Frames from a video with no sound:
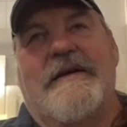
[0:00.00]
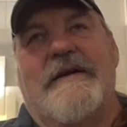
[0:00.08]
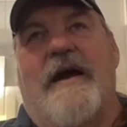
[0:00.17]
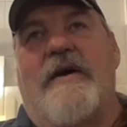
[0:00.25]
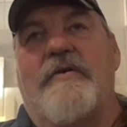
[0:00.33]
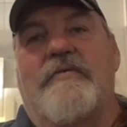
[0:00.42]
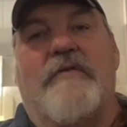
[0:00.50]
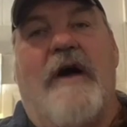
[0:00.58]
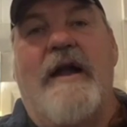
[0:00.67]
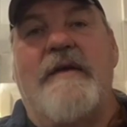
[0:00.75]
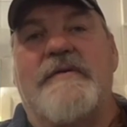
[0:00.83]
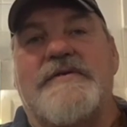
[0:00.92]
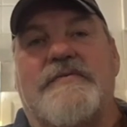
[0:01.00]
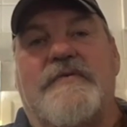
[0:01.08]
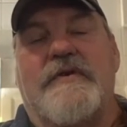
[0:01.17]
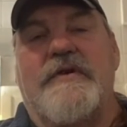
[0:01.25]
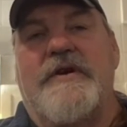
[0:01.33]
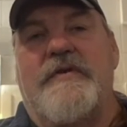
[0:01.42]
No, Ronnie was a
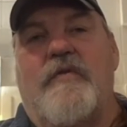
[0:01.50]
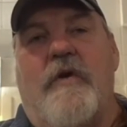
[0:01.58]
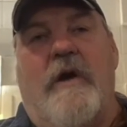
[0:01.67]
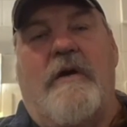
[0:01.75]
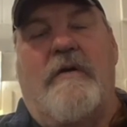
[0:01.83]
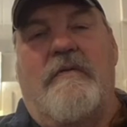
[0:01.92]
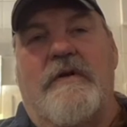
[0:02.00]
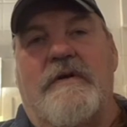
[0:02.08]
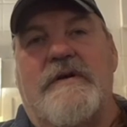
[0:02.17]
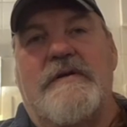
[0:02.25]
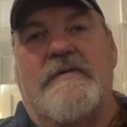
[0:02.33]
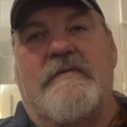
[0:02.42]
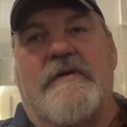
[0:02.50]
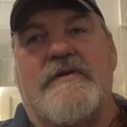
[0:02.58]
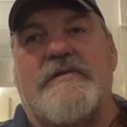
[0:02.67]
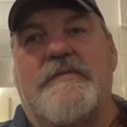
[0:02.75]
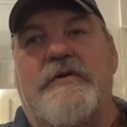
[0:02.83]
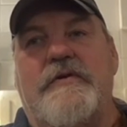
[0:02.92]
real good worker, real good, real
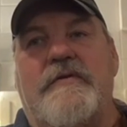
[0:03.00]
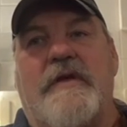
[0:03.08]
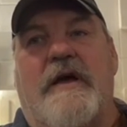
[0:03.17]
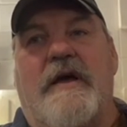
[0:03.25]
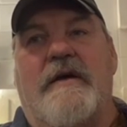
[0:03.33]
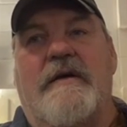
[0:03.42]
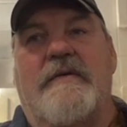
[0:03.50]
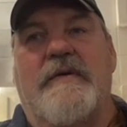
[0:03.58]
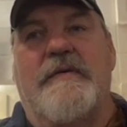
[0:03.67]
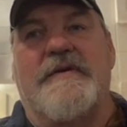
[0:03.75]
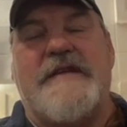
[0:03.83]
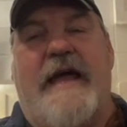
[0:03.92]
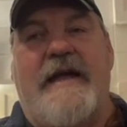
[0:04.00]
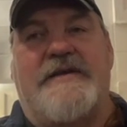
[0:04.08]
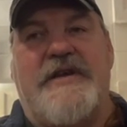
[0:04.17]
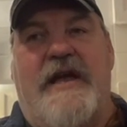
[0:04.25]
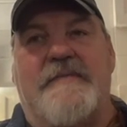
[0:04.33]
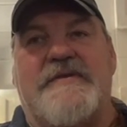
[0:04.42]
smooth. Uh, we were tag
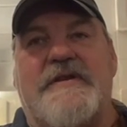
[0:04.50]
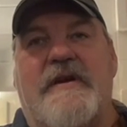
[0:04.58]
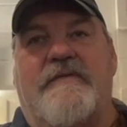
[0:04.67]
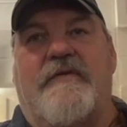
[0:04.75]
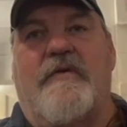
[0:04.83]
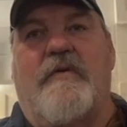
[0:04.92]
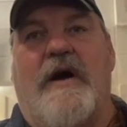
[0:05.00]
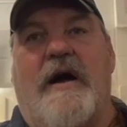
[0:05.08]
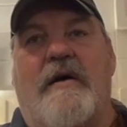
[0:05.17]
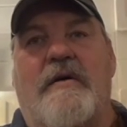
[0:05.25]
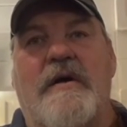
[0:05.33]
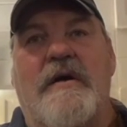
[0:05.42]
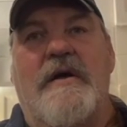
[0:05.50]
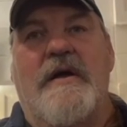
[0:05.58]
champs there for a while.